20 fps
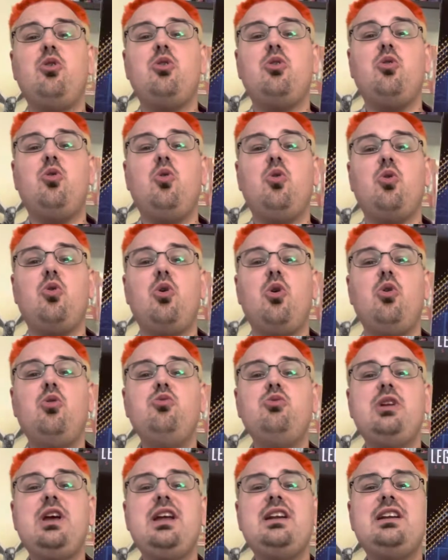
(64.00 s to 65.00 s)
or
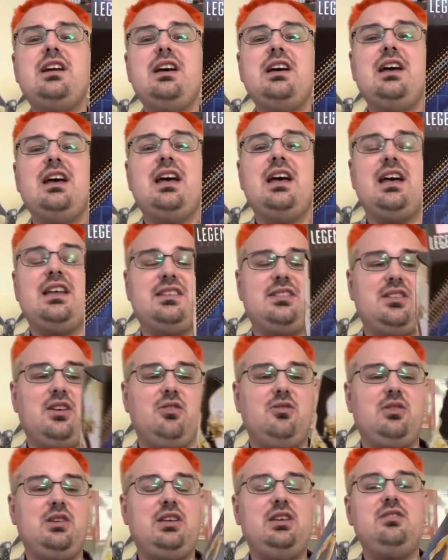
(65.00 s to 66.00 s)
Odin.
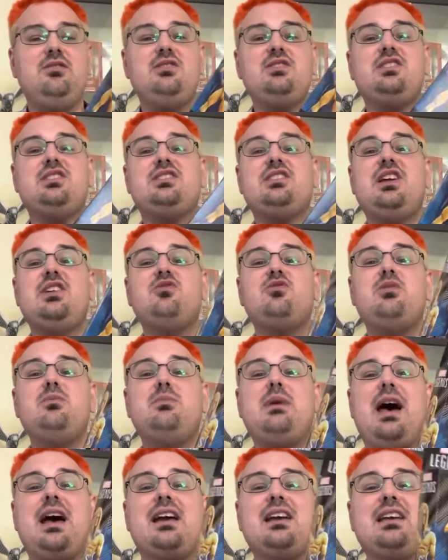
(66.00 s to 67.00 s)
So here's the Sentry
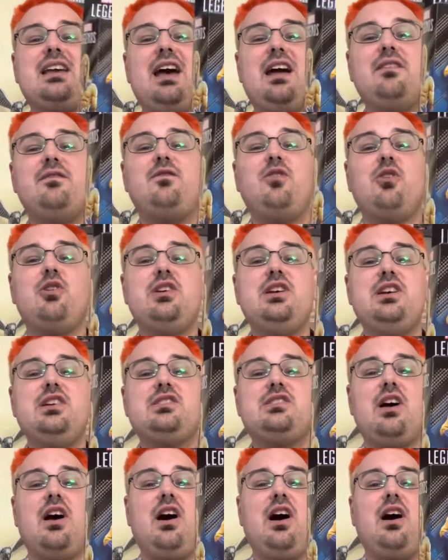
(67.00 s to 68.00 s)
back again for his
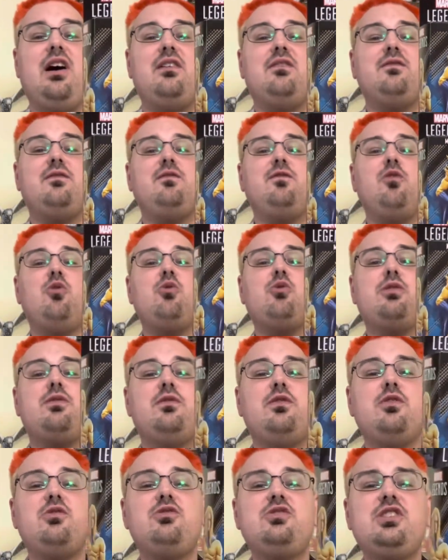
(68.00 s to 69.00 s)
fourth
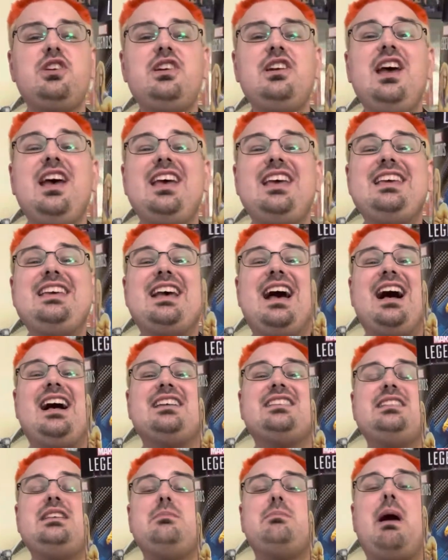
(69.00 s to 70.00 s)
version. He has
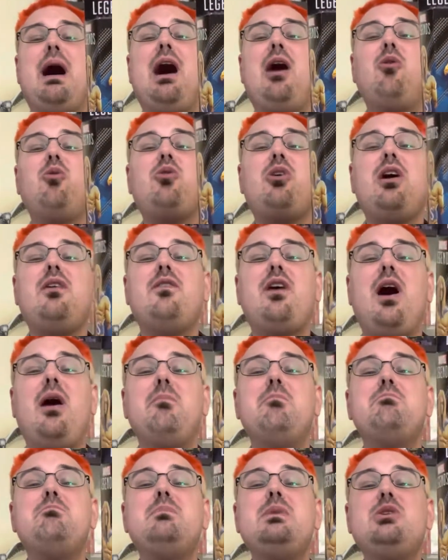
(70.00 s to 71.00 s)
the power of
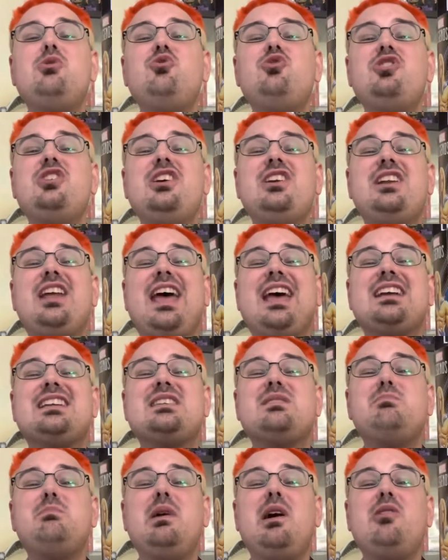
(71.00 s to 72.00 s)
1,000,000
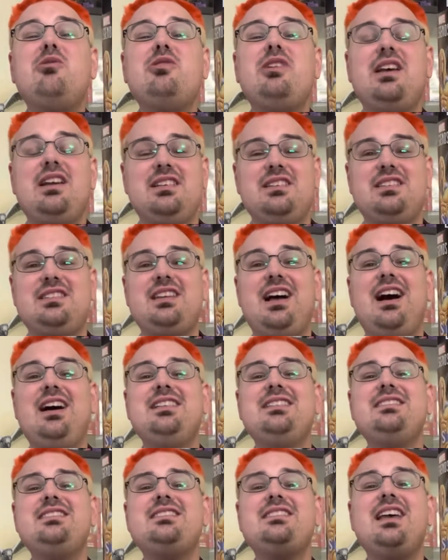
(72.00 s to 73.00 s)
exploding
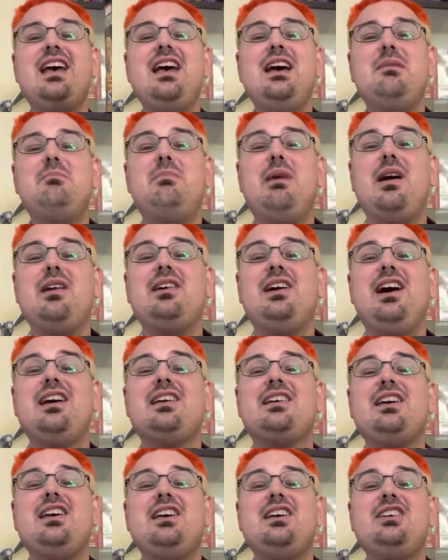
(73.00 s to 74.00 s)
suns, but
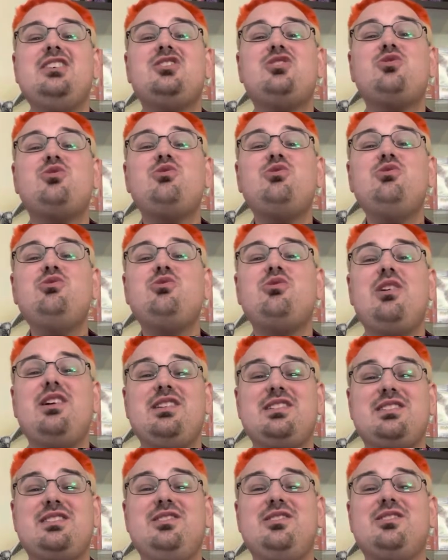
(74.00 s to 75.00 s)
his true
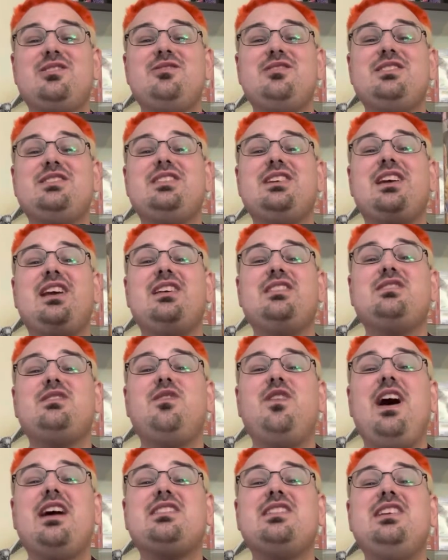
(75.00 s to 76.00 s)
greatest characteristic is the
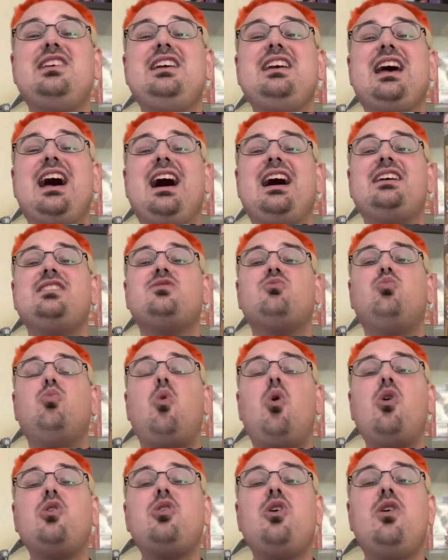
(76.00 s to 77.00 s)
fact that he has
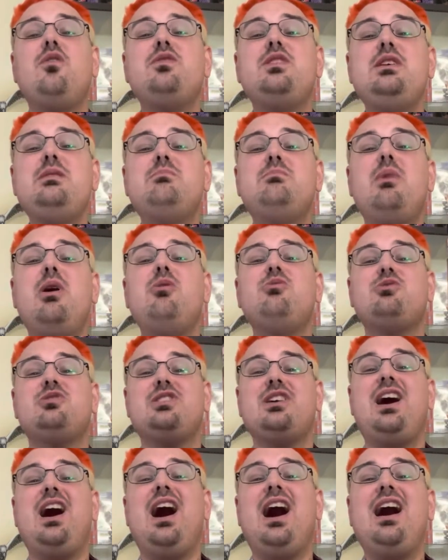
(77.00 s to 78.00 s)
one of the most
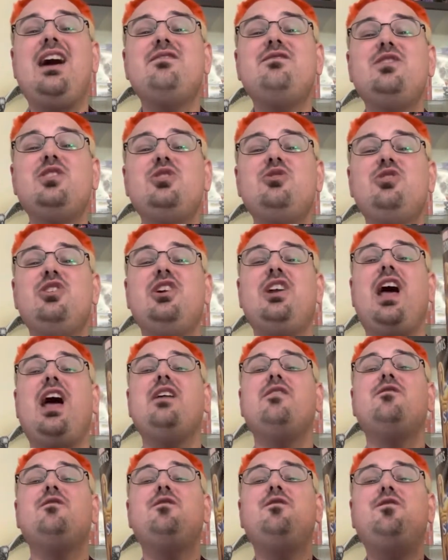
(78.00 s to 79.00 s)
convoluted
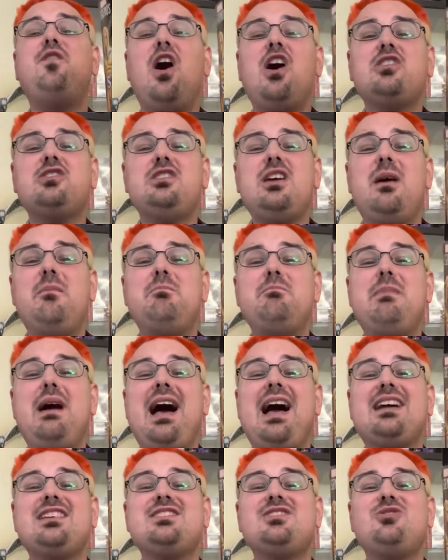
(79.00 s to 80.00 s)
and fucked up
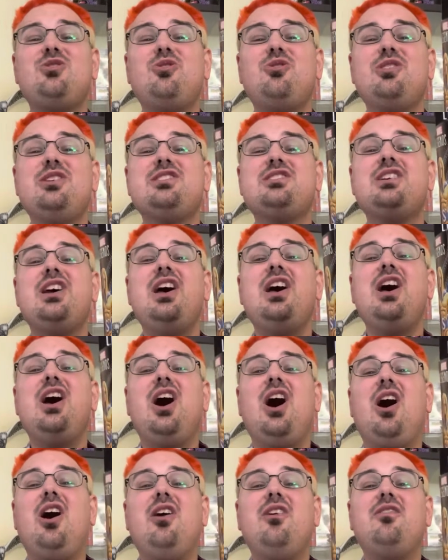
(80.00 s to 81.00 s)
backstories
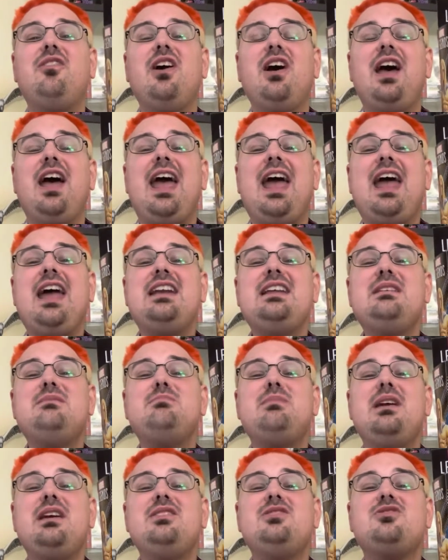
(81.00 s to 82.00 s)
of any
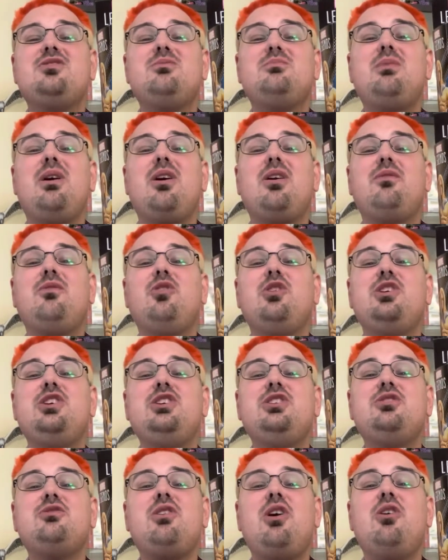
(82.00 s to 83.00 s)
major Marvel
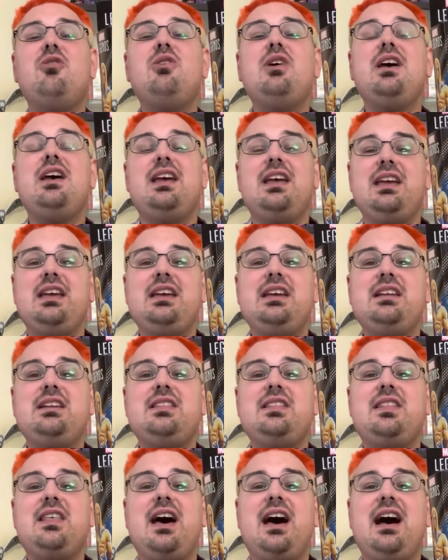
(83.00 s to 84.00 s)
hero, in
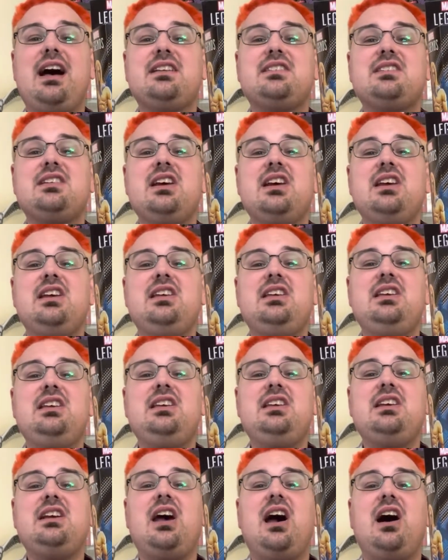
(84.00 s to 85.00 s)
that
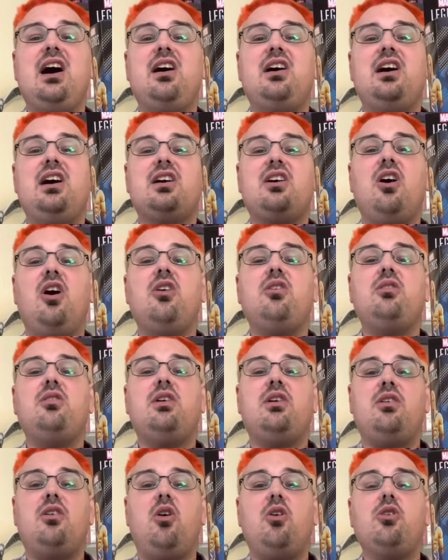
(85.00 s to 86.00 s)
he,
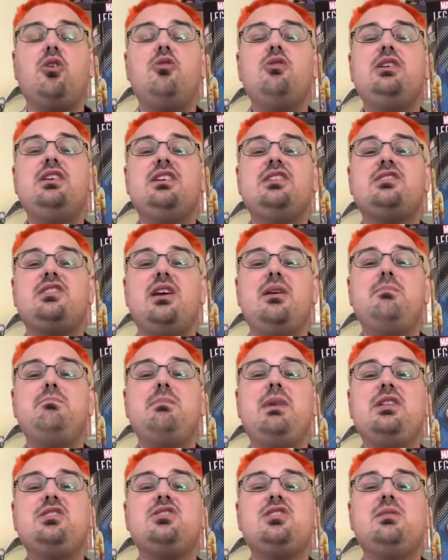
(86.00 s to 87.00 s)
although he is
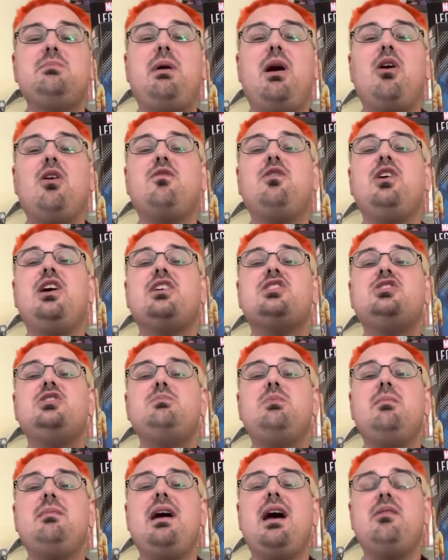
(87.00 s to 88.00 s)
immensely powerful like
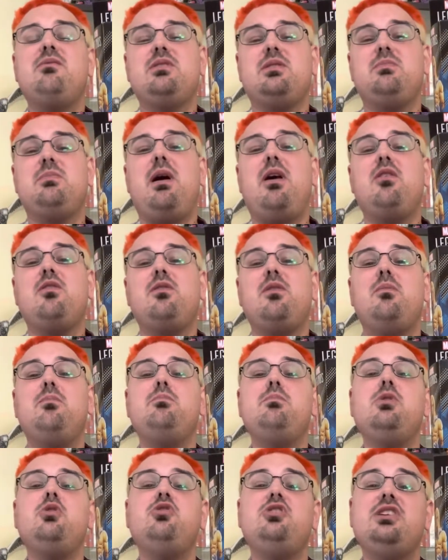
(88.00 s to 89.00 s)
Superman with the power of
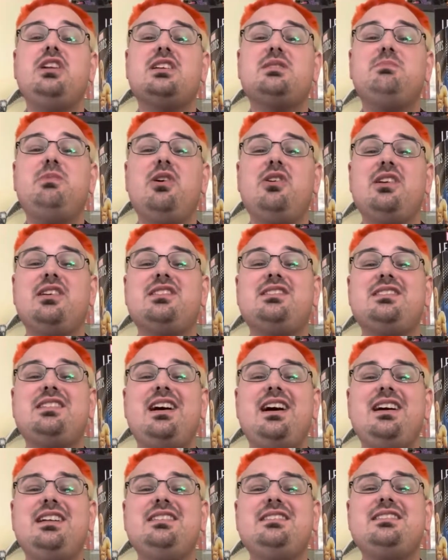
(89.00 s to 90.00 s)
1,000,000 exploding
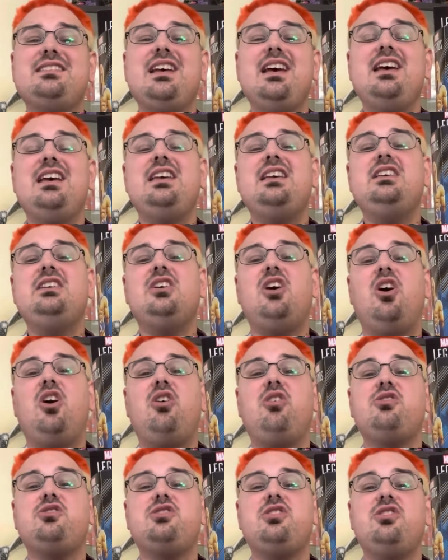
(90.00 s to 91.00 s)
suns, he
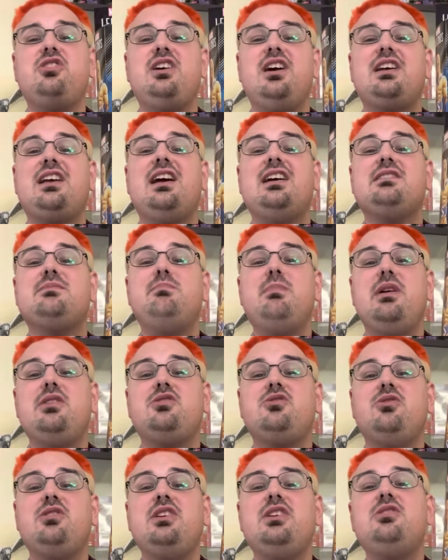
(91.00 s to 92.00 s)
also has
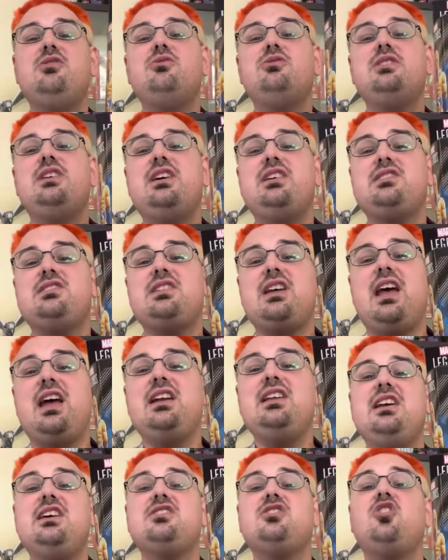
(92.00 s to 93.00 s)
mental illness, and
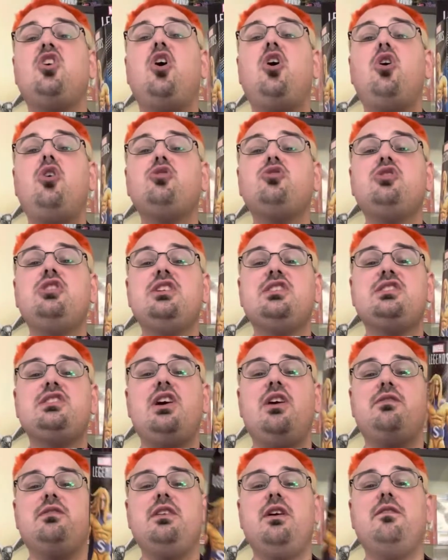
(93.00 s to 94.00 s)
he an alternate
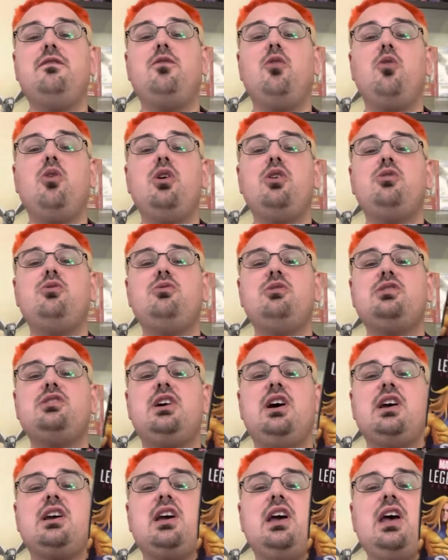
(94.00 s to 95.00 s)
self, the Void, who is
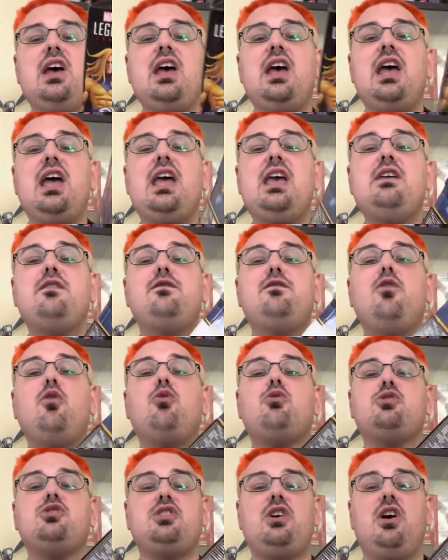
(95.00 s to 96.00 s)
a
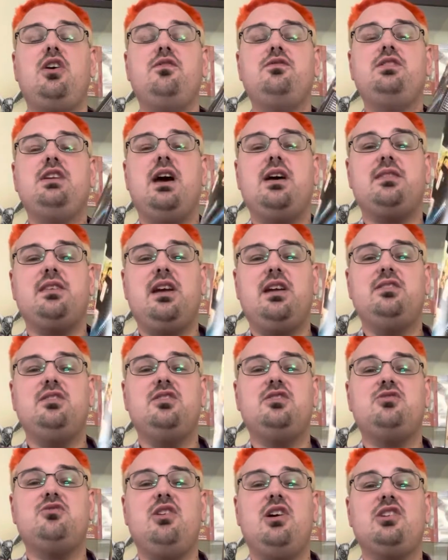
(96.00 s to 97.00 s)
force of death and
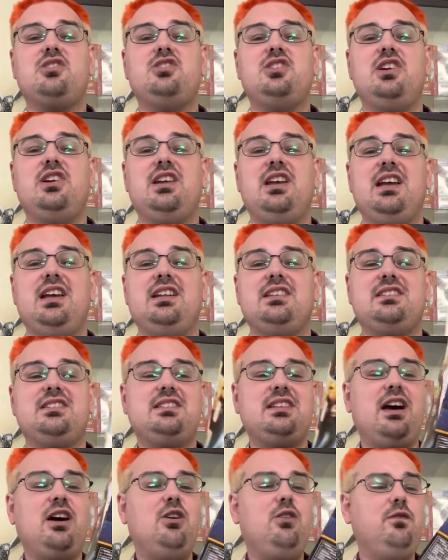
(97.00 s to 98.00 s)
destruction
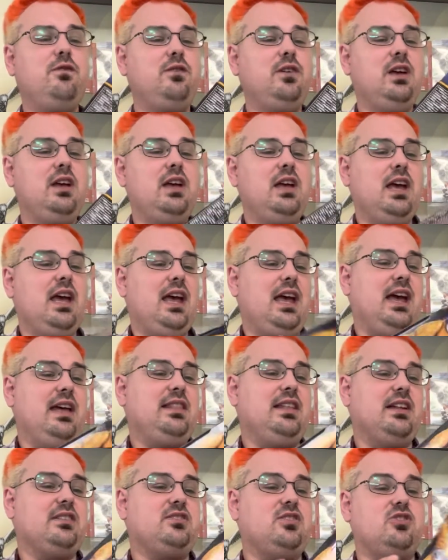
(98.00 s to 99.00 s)
itself. And
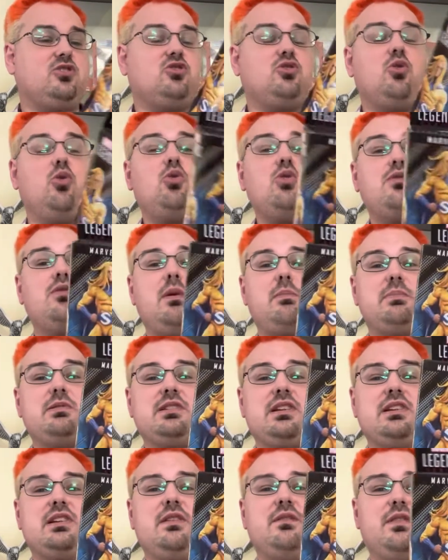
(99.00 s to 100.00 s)
that's sort of
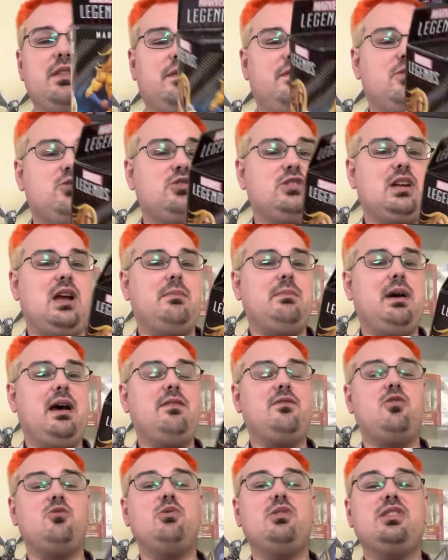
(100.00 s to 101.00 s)
represented for the first time
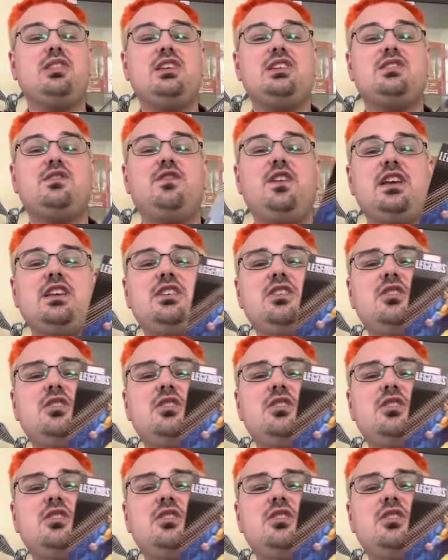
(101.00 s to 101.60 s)
ever with this figure,